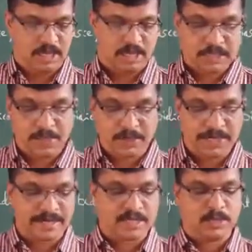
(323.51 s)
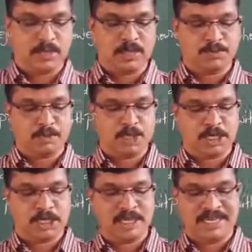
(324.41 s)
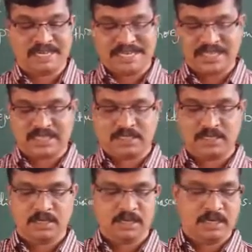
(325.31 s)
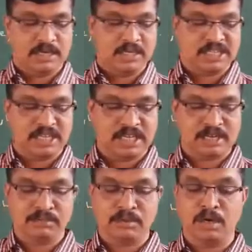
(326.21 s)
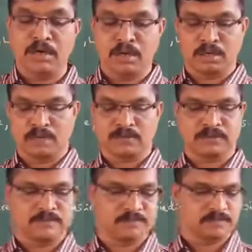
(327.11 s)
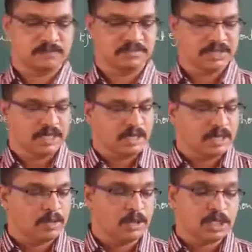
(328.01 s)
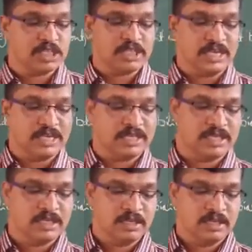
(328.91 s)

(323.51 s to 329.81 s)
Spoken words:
His parents were pushing less, listening more. He noticed that